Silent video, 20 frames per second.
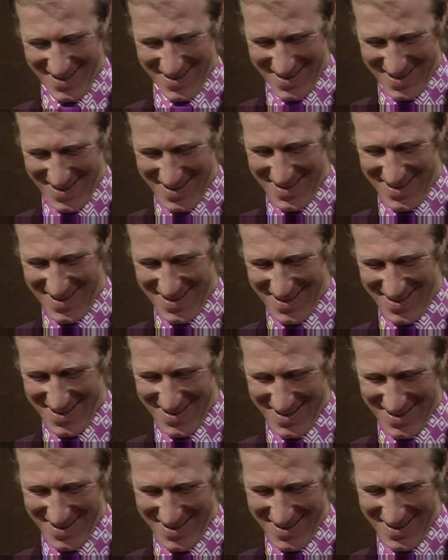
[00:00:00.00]
You're the same age as
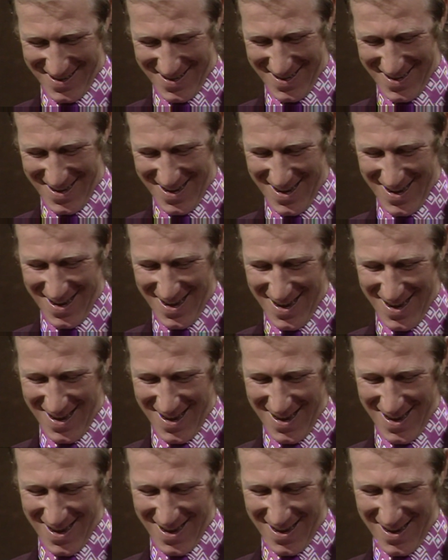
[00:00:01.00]
me, actually, would you believe?
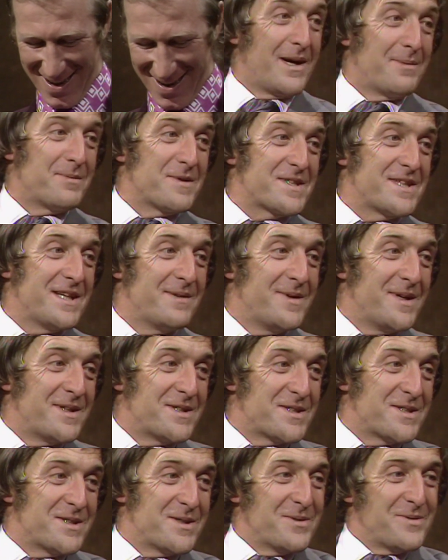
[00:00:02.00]
Or I'm the same age
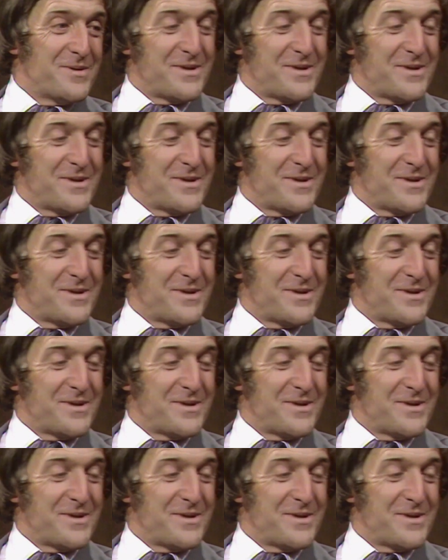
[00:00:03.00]
as you.